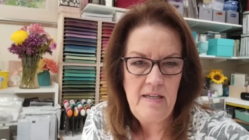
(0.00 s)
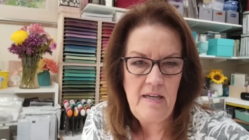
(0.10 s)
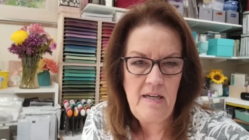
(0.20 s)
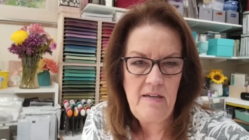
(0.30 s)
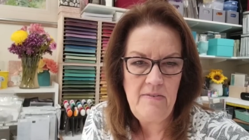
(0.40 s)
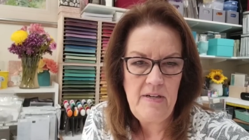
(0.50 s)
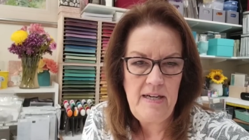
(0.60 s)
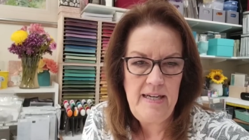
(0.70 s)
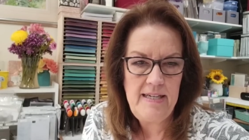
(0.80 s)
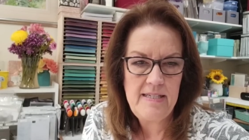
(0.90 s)
All
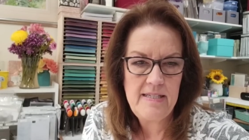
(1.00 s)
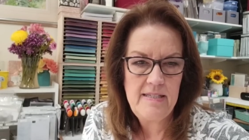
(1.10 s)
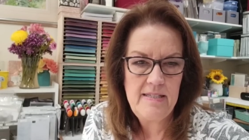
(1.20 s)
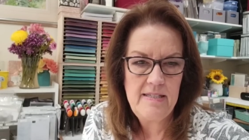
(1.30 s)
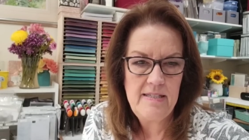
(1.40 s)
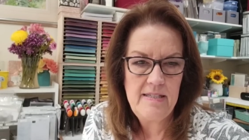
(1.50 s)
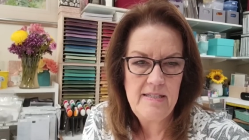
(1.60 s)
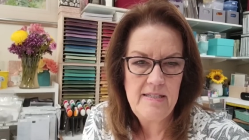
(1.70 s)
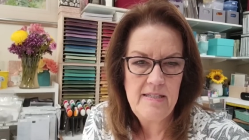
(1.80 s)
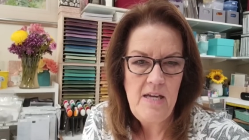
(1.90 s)
right.
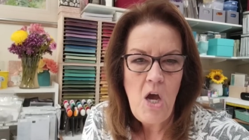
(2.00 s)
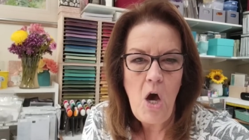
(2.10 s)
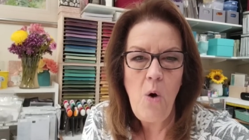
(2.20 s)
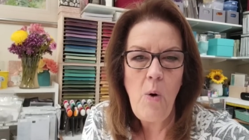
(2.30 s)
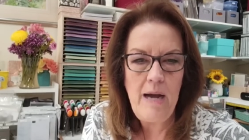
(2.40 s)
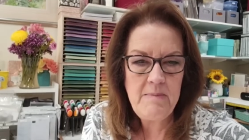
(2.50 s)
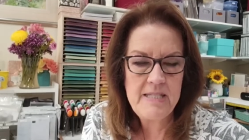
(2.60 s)
Oh, I'm